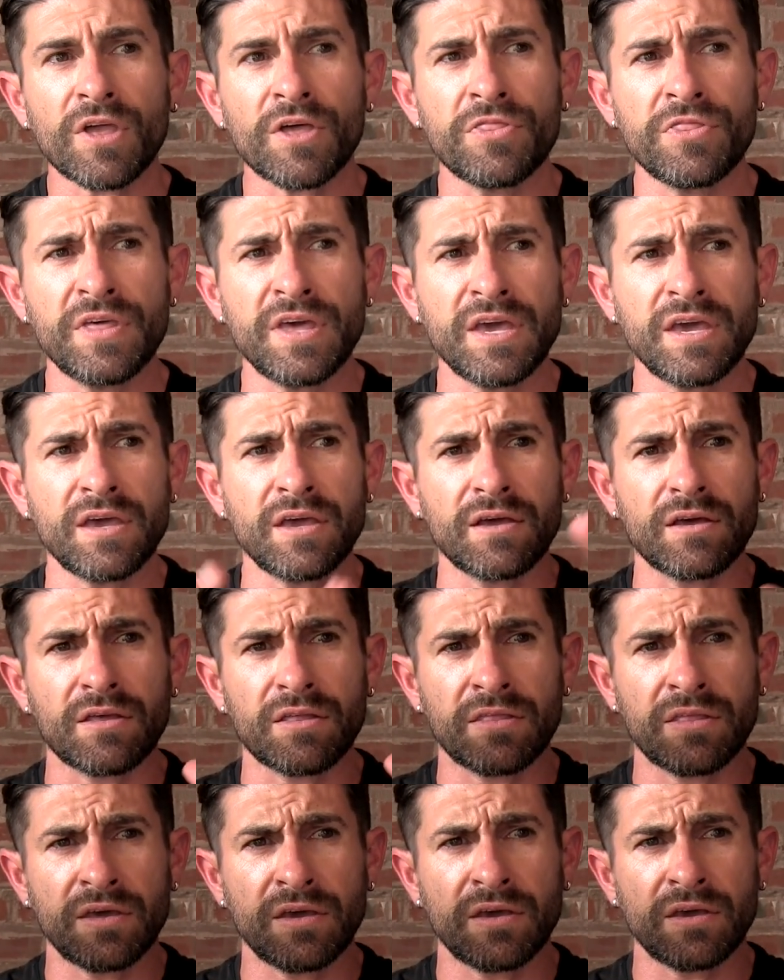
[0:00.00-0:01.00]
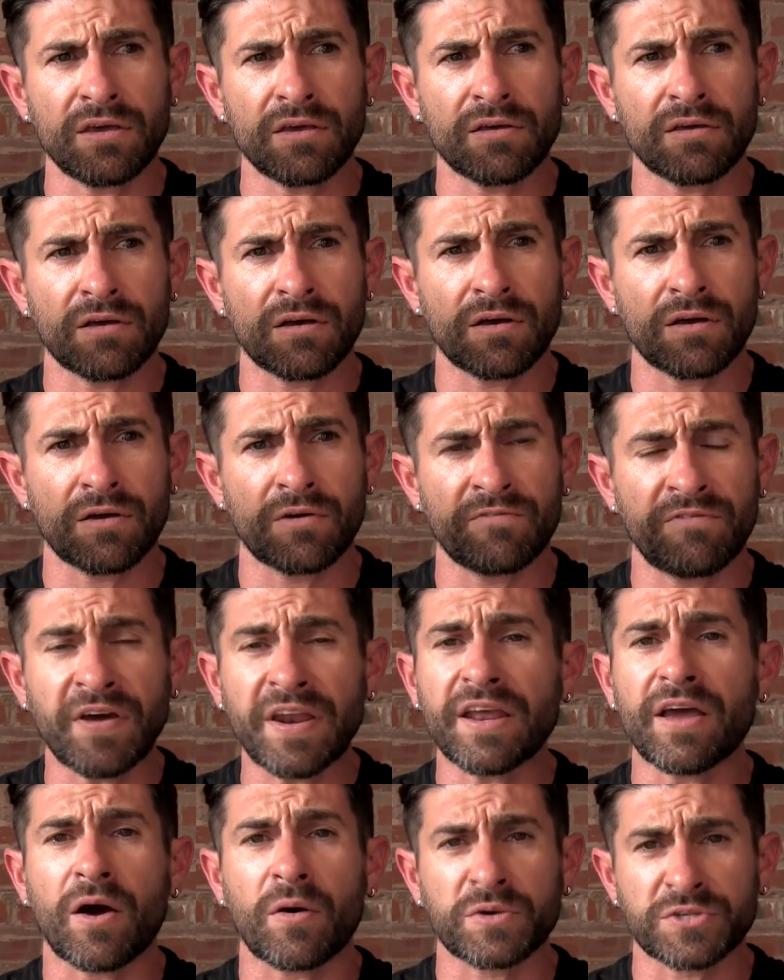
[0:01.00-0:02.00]
the the
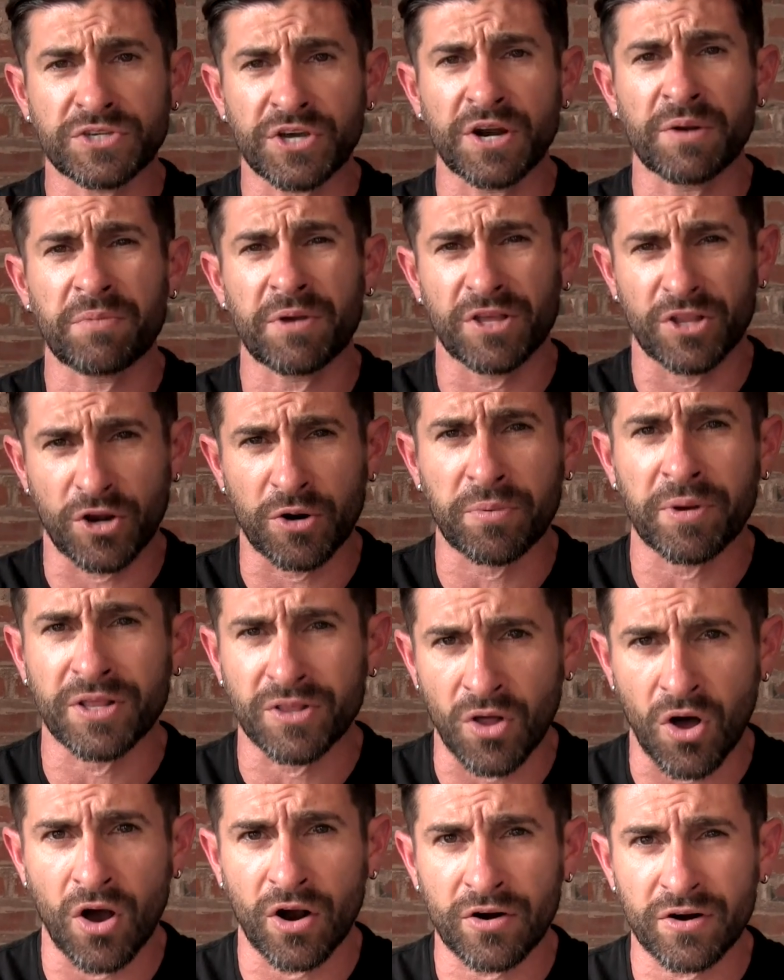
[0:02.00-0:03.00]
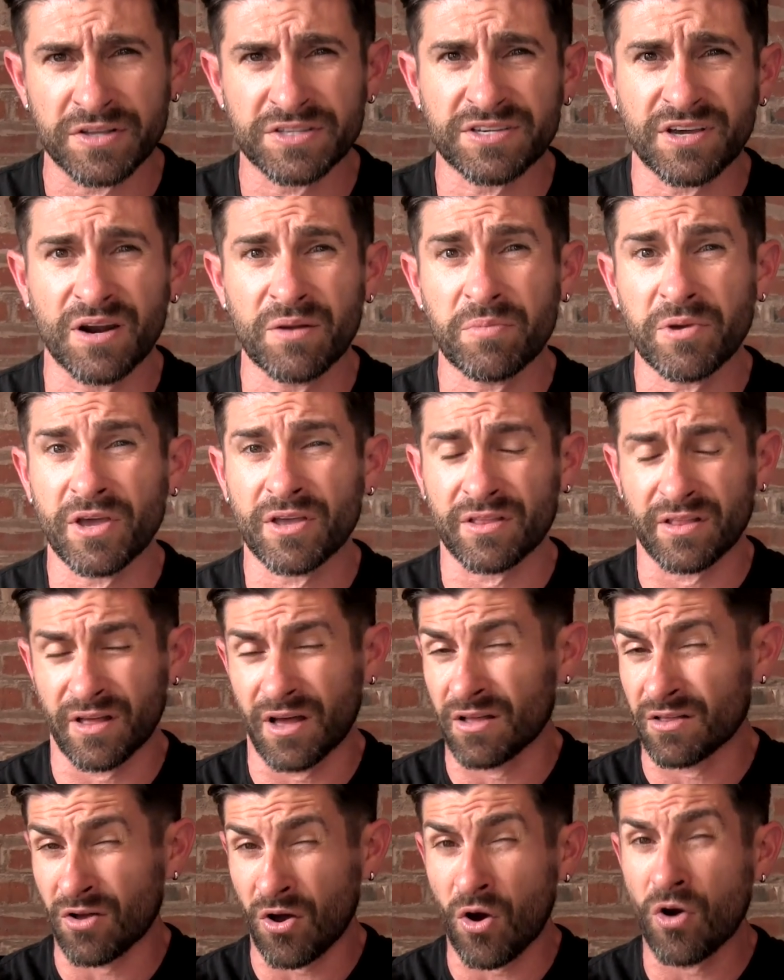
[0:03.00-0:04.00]
video is going to be a little bit longer it's going to be
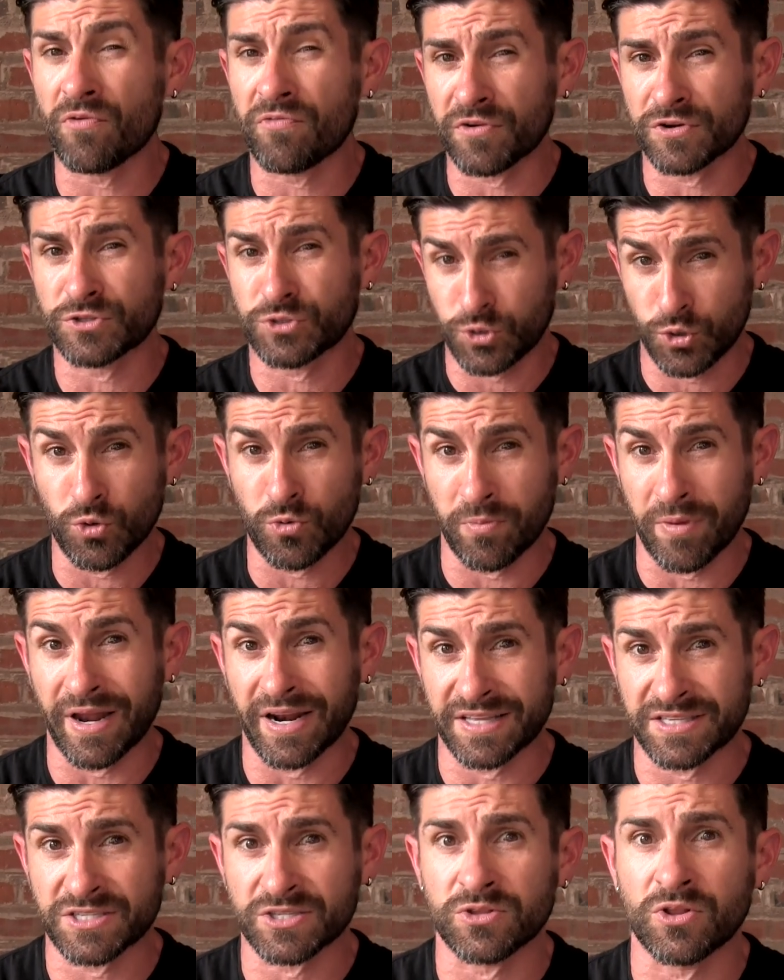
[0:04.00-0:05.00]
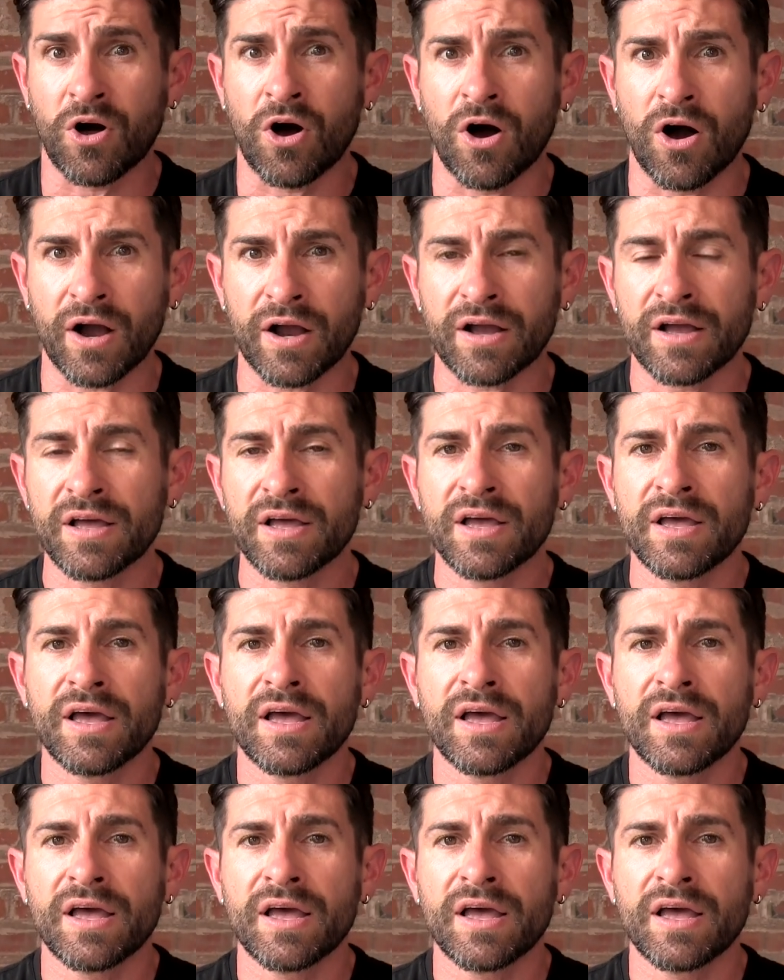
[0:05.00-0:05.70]
over two minutes long